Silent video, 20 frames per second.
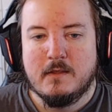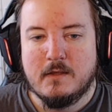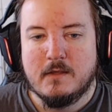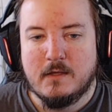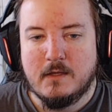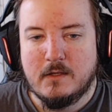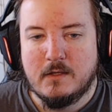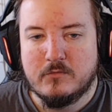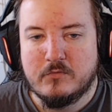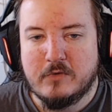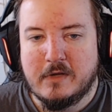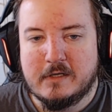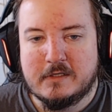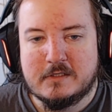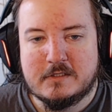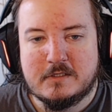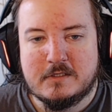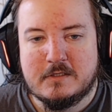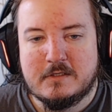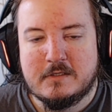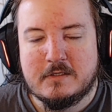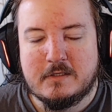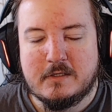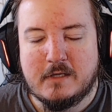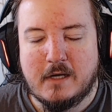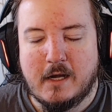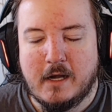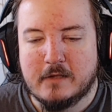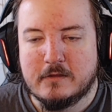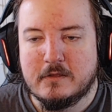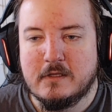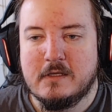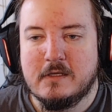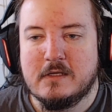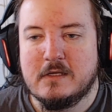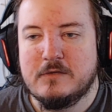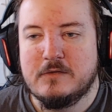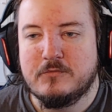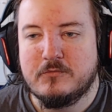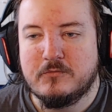In fact, I
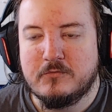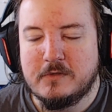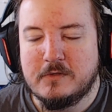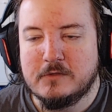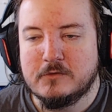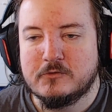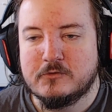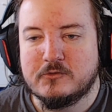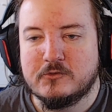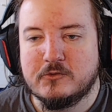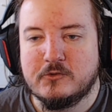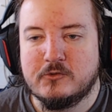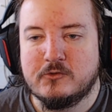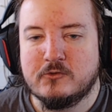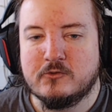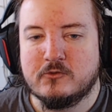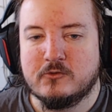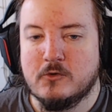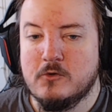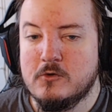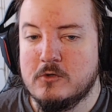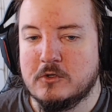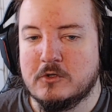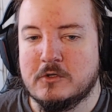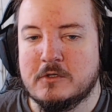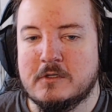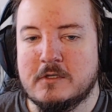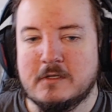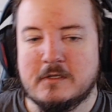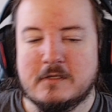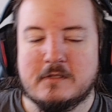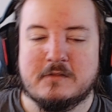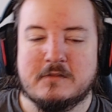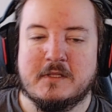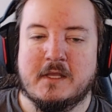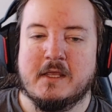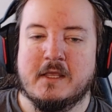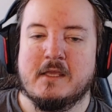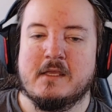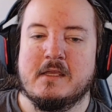think it feels so good
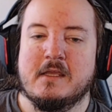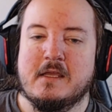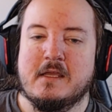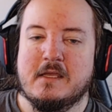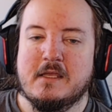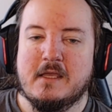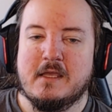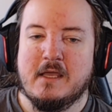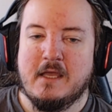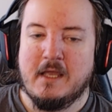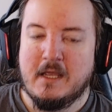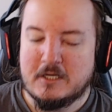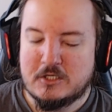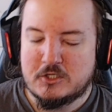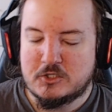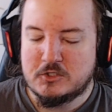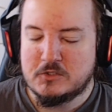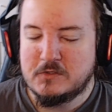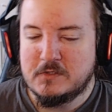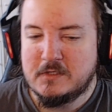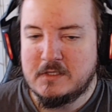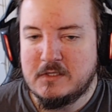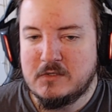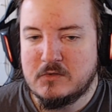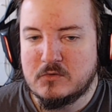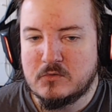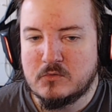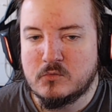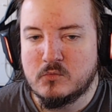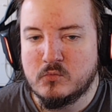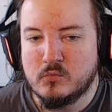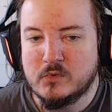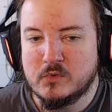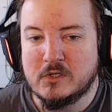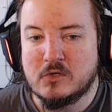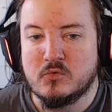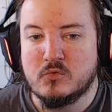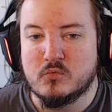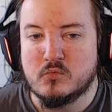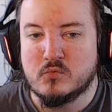that I actually
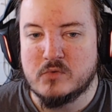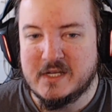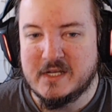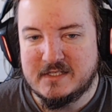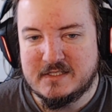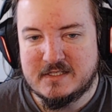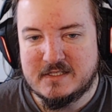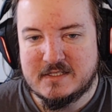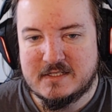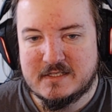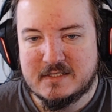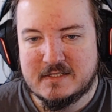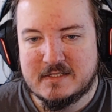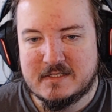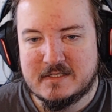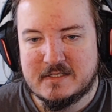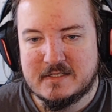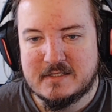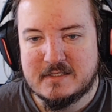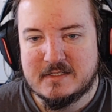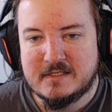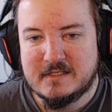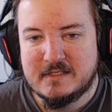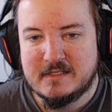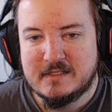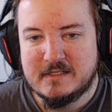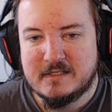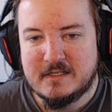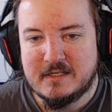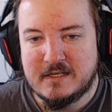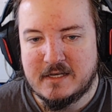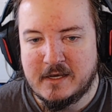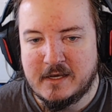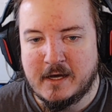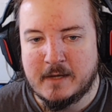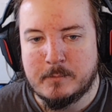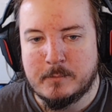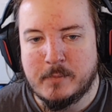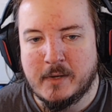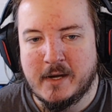regret
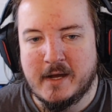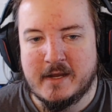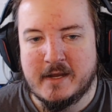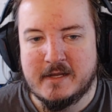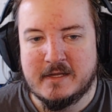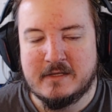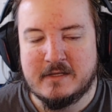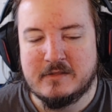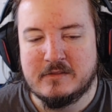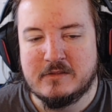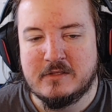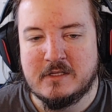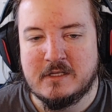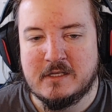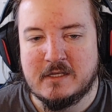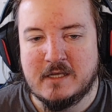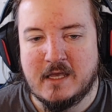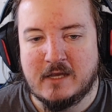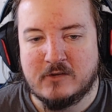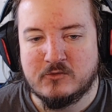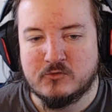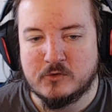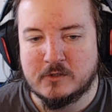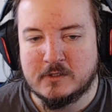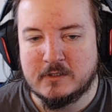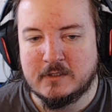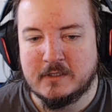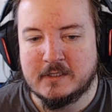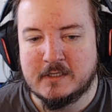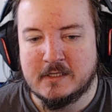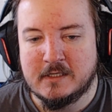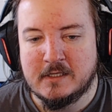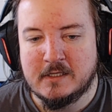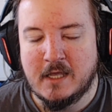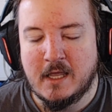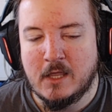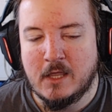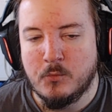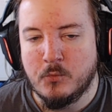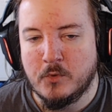not buying the extra clicky
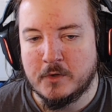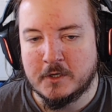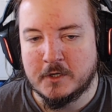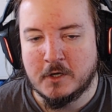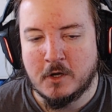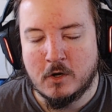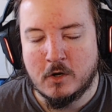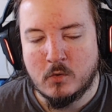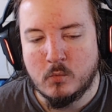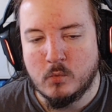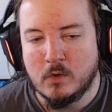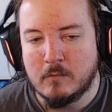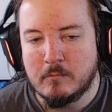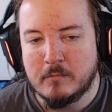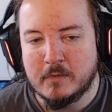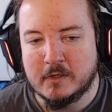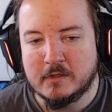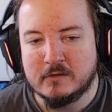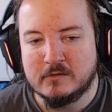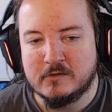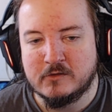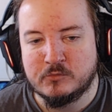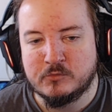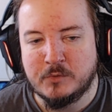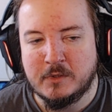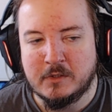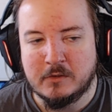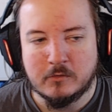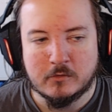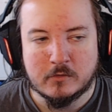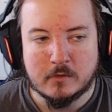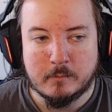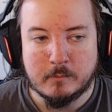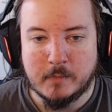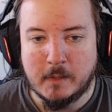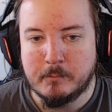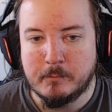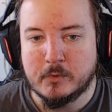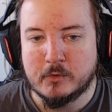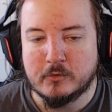L1 and R1 buttons as well, or the
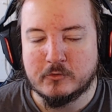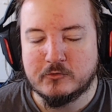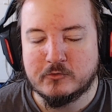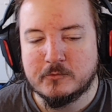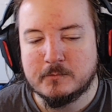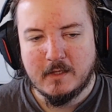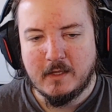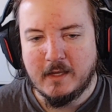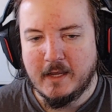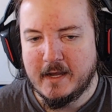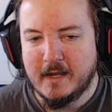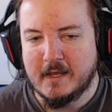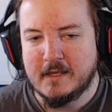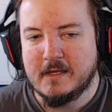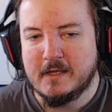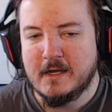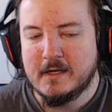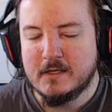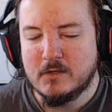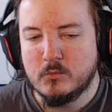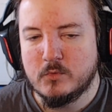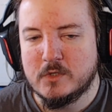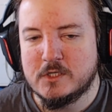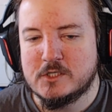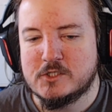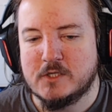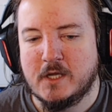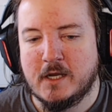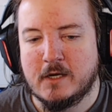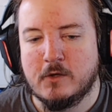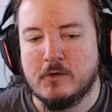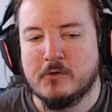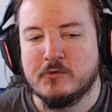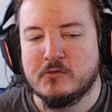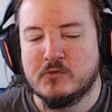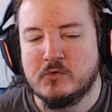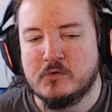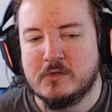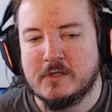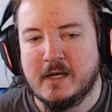bumpers. And I kind of wish I'd
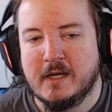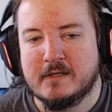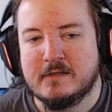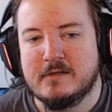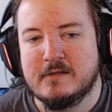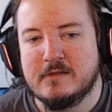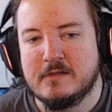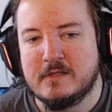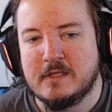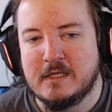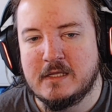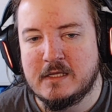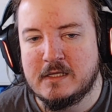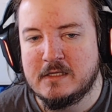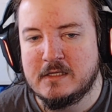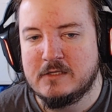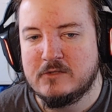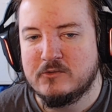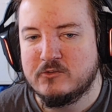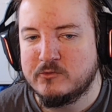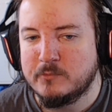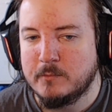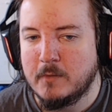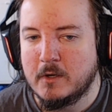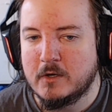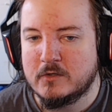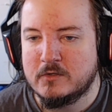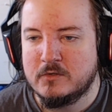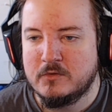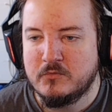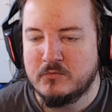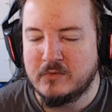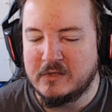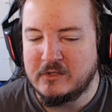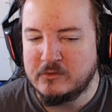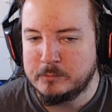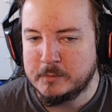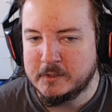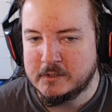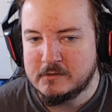also got the smart
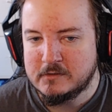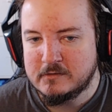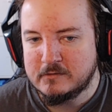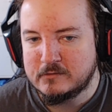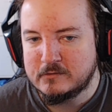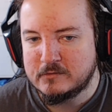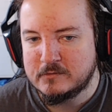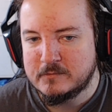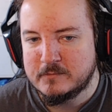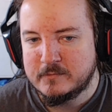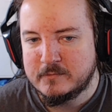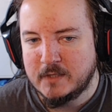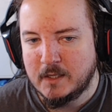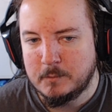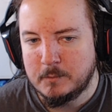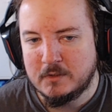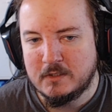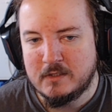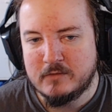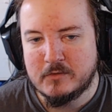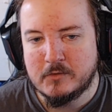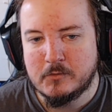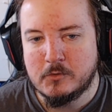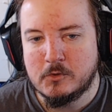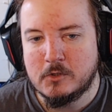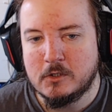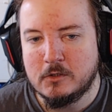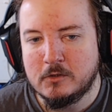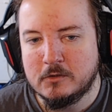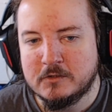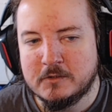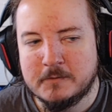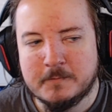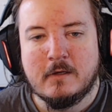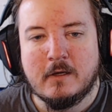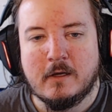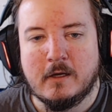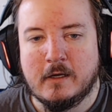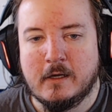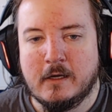face buttons, I believe they were called,
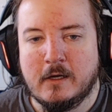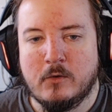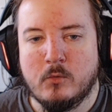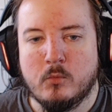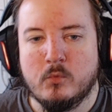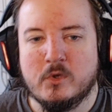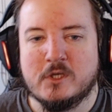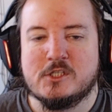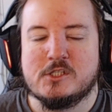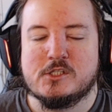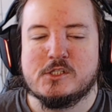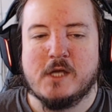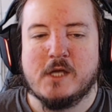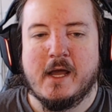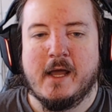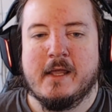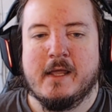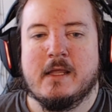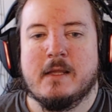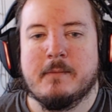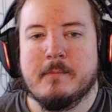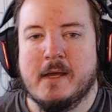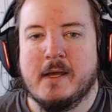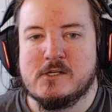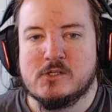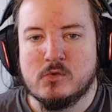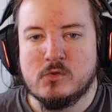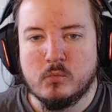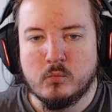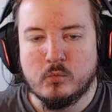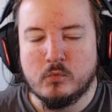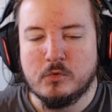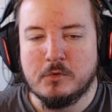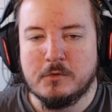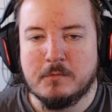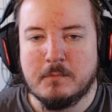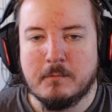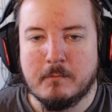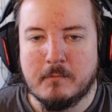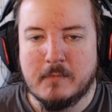which I imagine
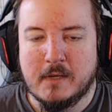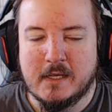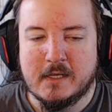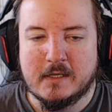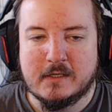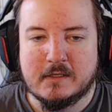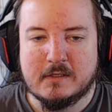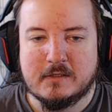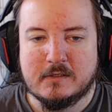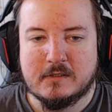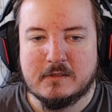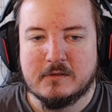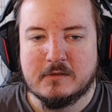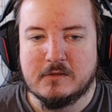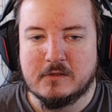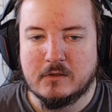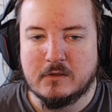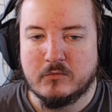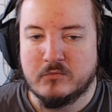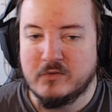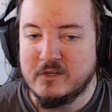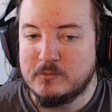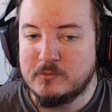would make the face